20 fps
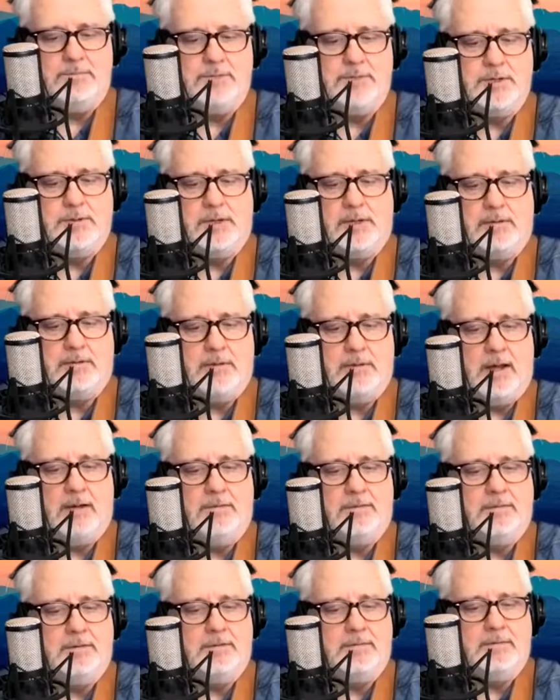Judy
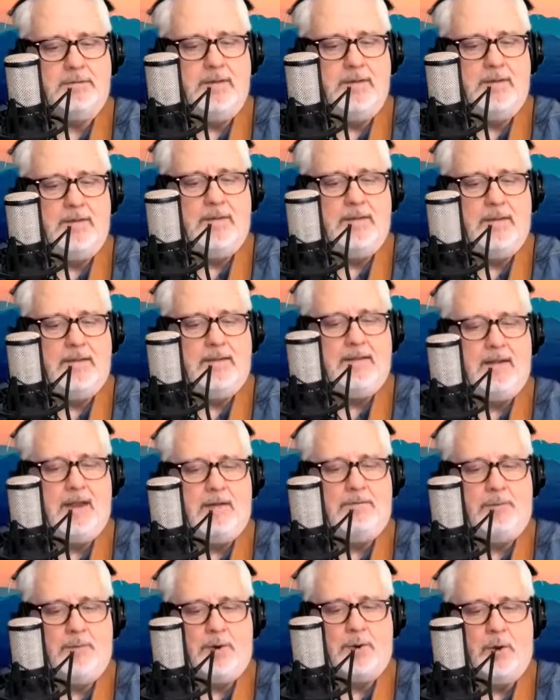Love and
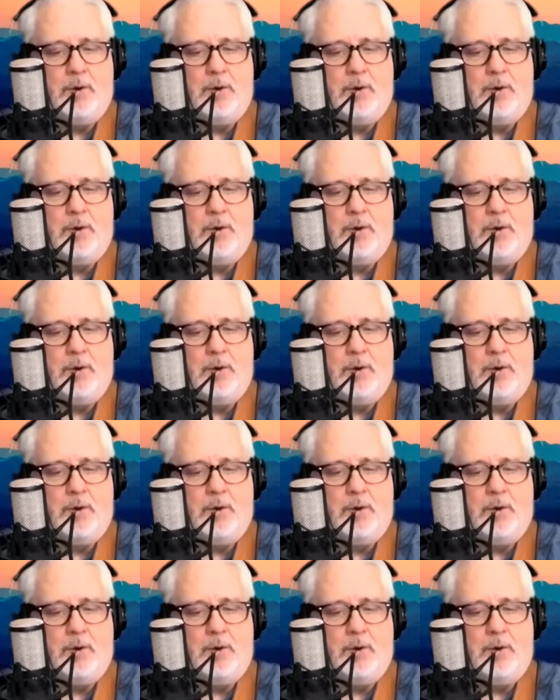everyone